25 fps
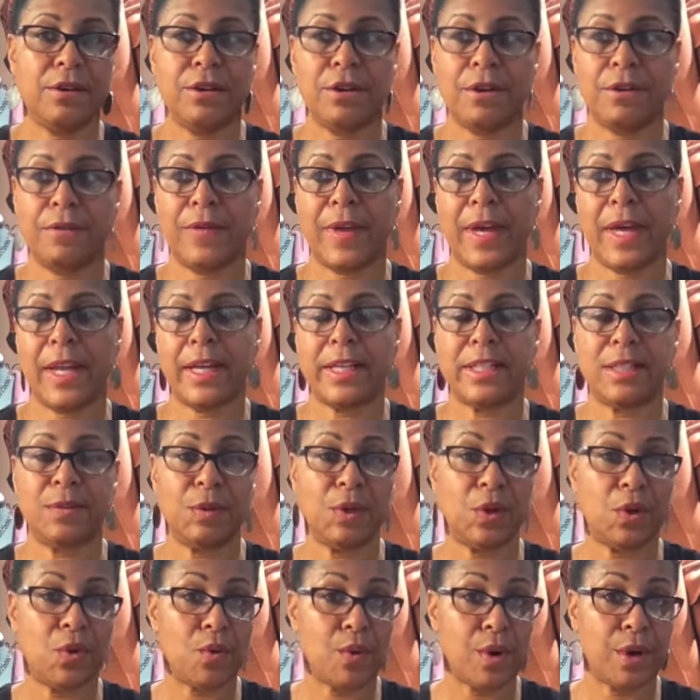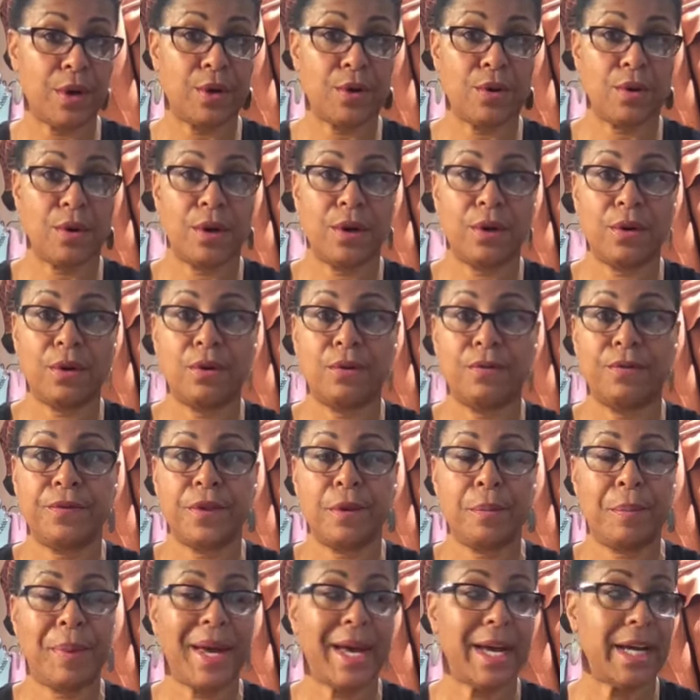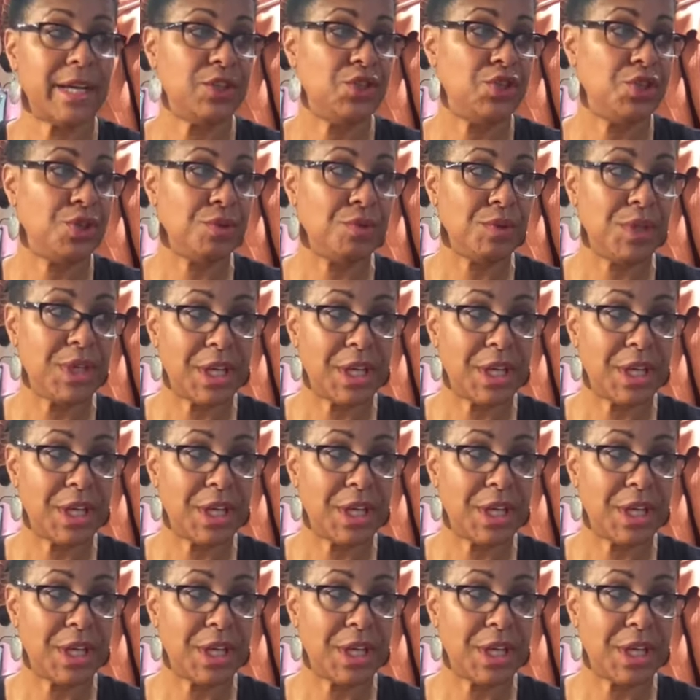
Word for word: you know, that has been going on over the past two